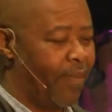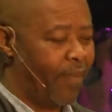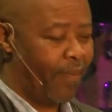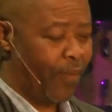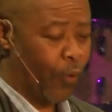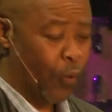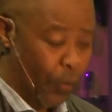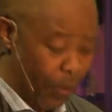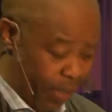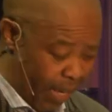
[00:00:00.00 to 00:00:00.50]

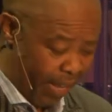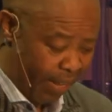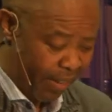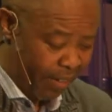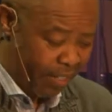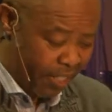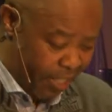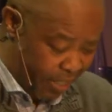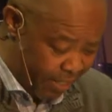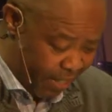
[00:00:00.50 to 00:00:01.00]
Today,
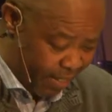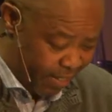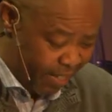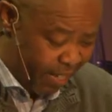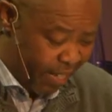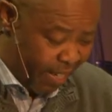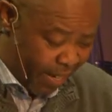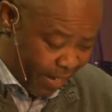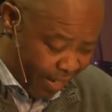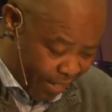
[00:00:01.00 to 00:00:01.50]
Jesus
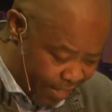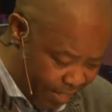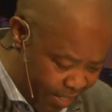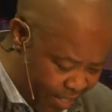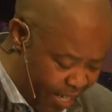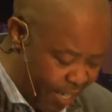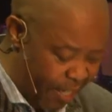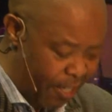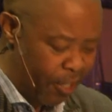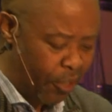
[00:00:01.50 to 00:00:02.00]
is
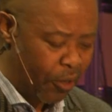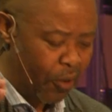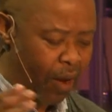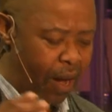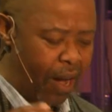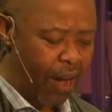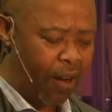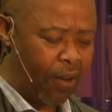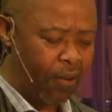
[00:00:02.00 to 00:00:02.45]
sending you out.